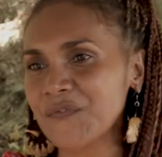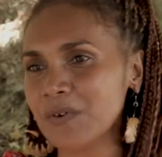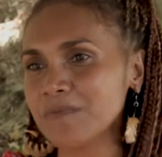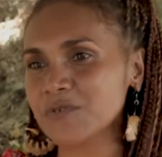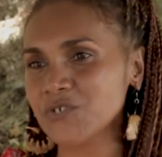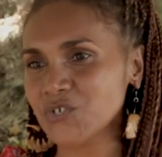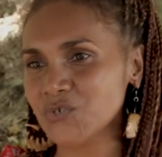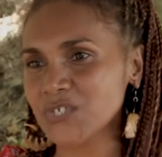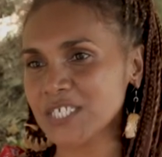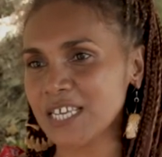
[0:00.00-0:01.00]
from
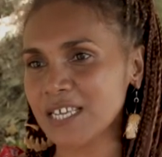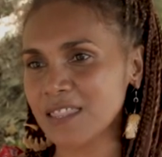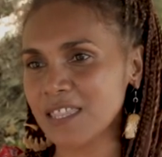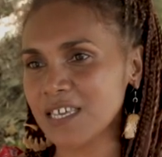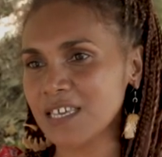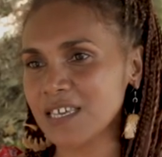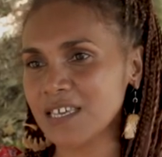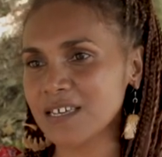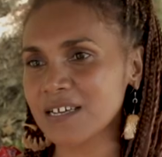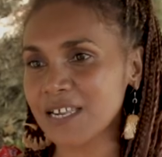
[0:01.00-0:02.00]
producing
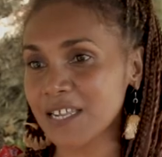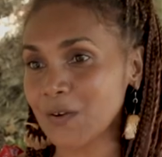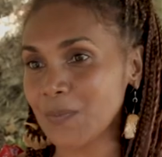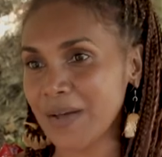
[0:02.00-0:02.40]
the Kaleko